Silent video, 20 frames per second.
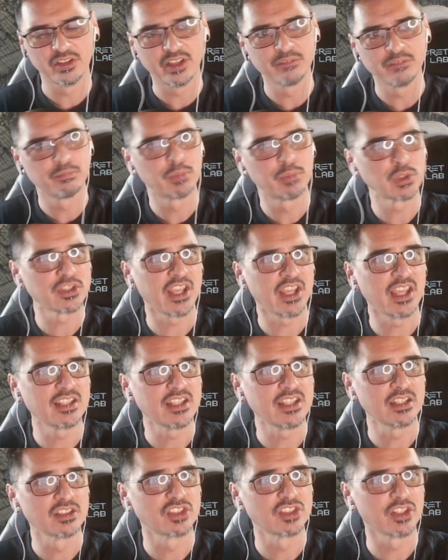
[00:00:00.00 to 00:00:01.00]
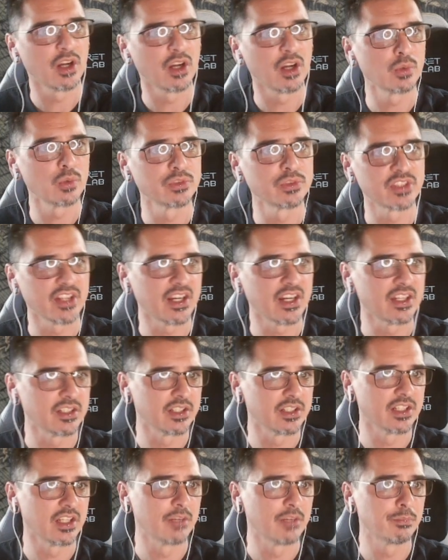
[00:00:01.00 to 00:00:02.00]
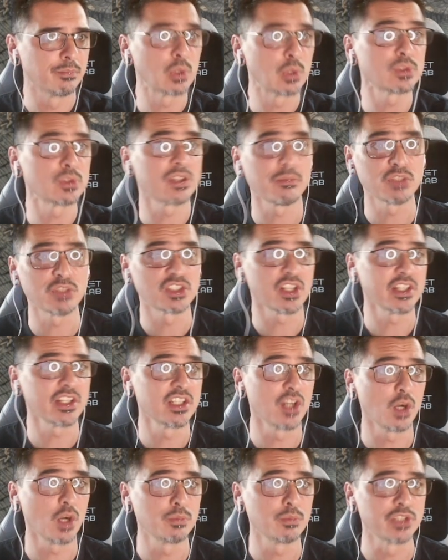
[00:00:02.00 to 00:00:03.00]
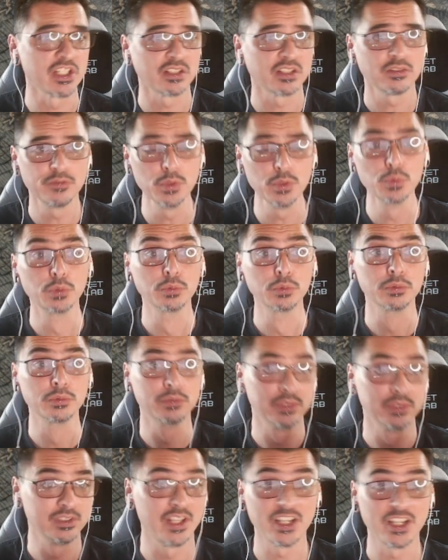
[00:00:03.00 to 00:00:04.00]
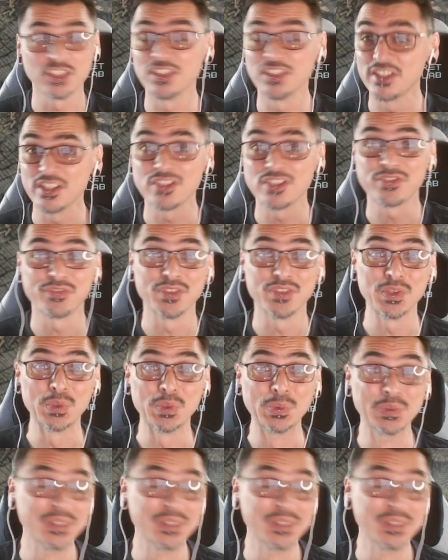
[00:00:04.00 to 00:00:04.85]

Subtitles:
puts her hand down and she holds it out and pulls up the shiny object. Phew! It actually says "few."